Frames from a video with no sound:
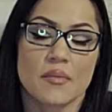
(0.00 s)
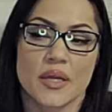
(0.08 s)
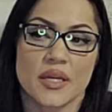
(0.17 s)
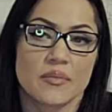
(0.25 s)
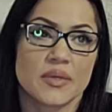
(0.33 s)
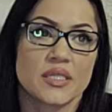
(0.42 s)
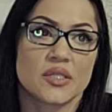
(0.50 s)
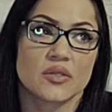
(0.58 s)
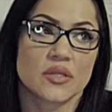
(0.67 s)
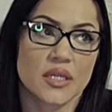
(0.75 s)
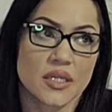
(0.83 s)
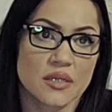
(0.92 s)
They could be still
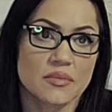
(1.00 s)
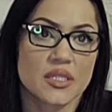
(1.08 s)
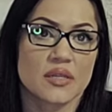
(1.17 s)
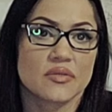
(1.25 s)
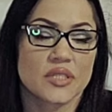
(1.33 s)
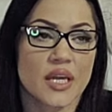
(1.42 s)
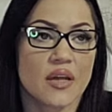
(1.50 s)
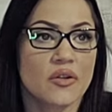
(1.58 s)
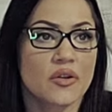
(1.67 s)
getting themselves together,